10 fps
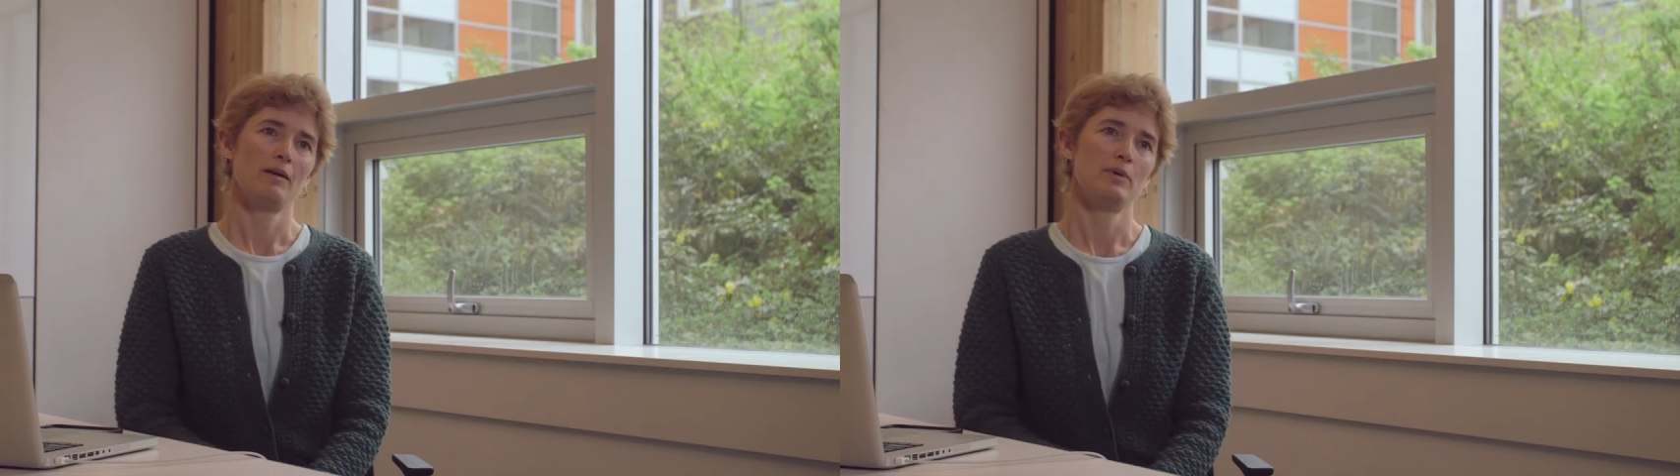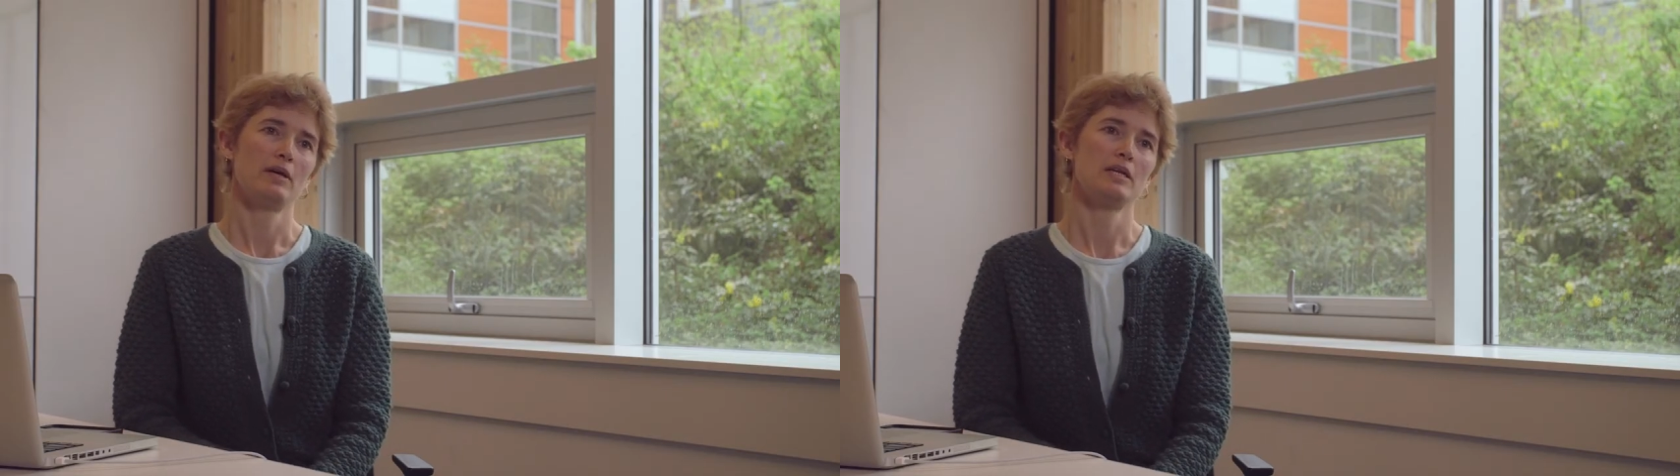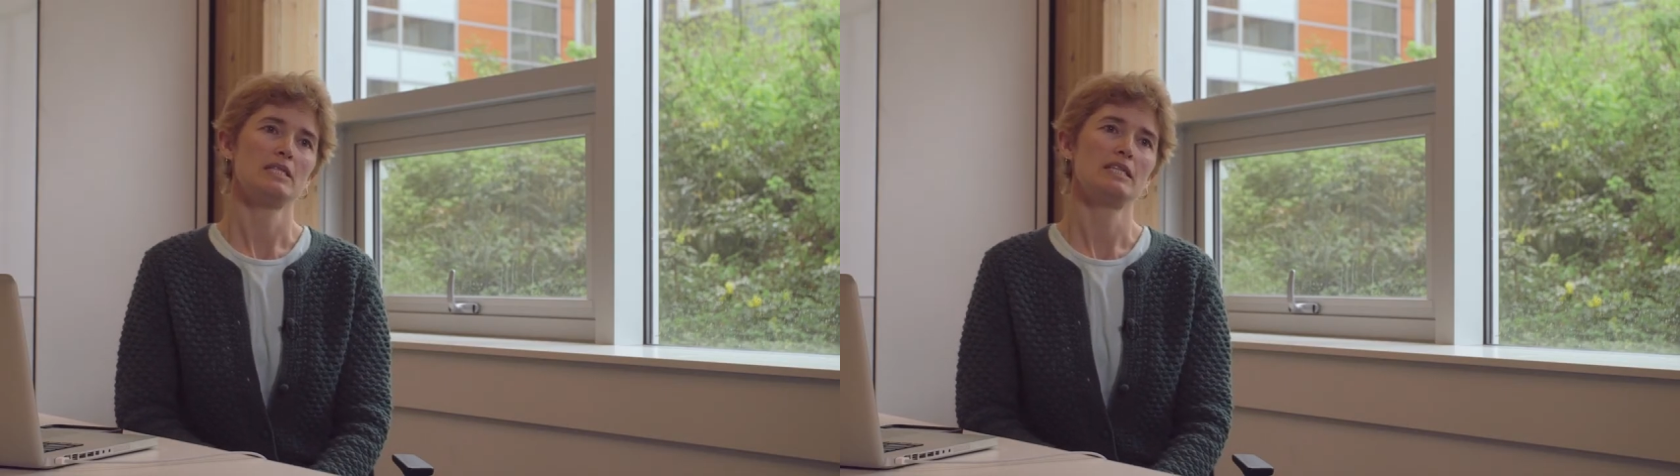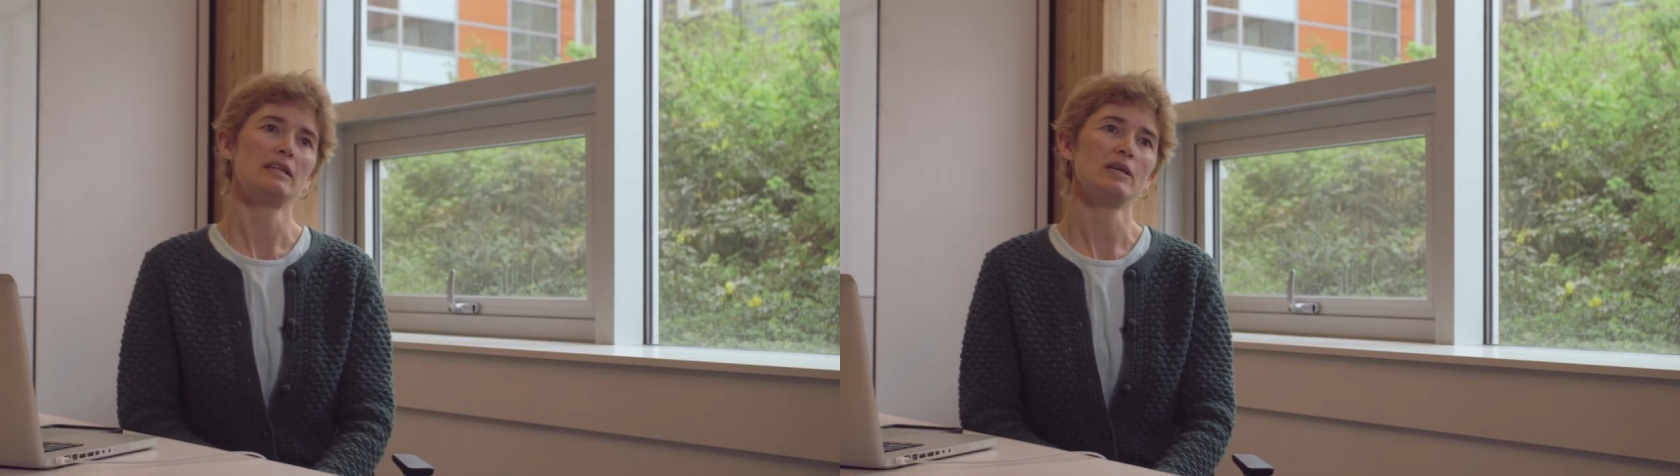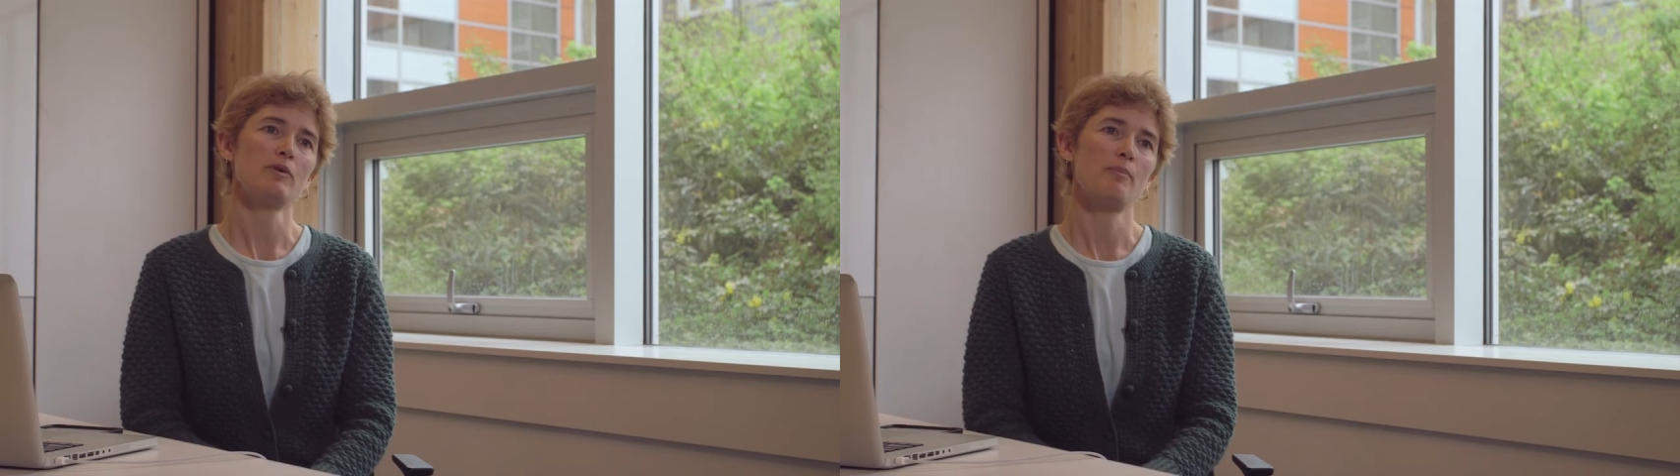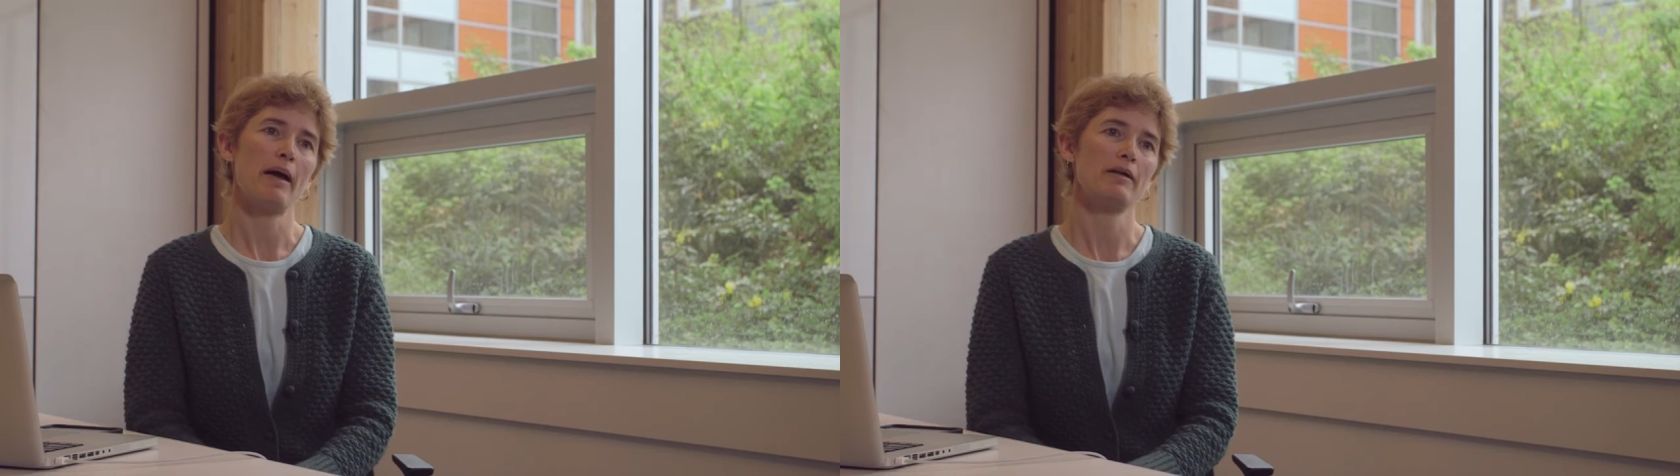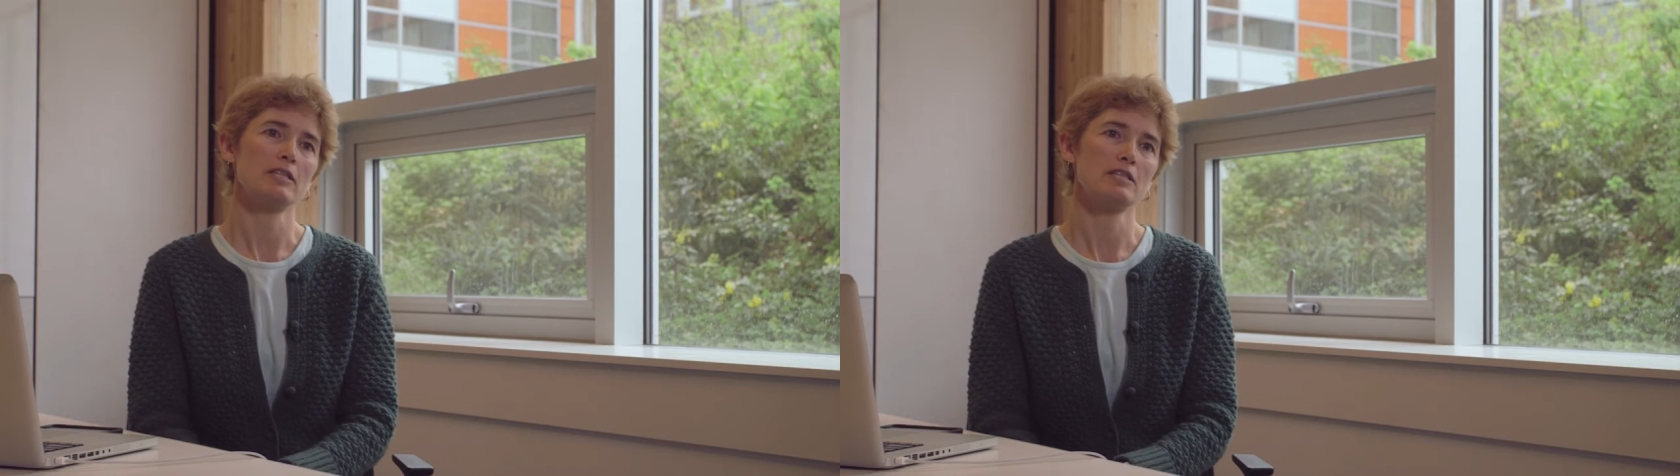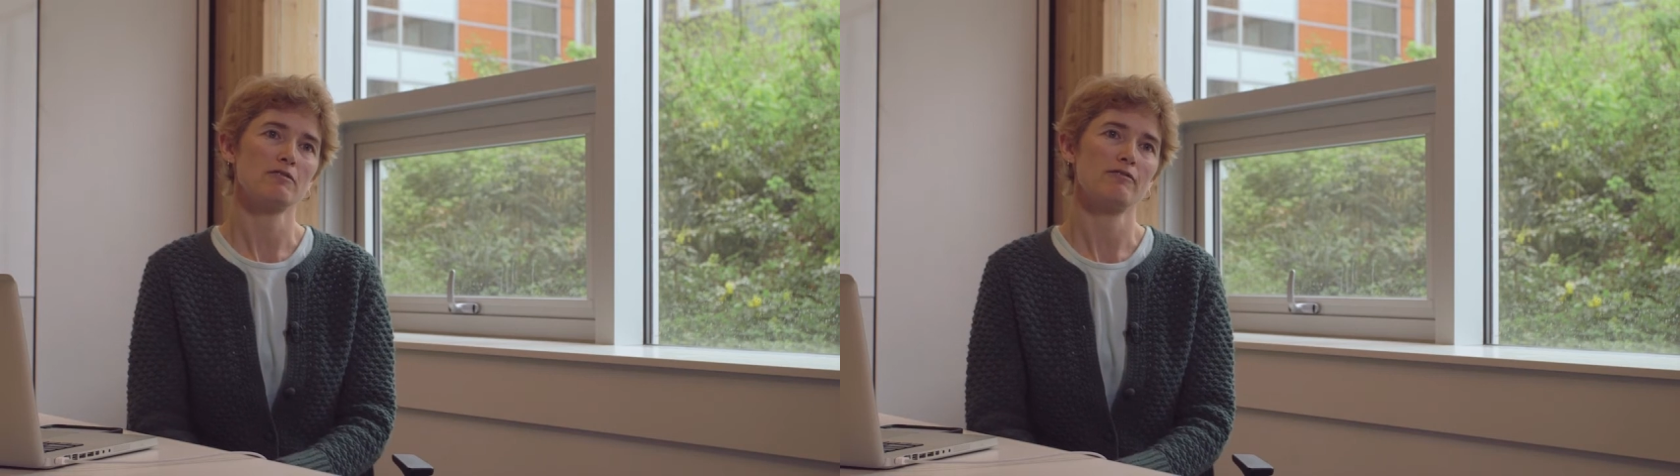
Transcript: because dealing with balances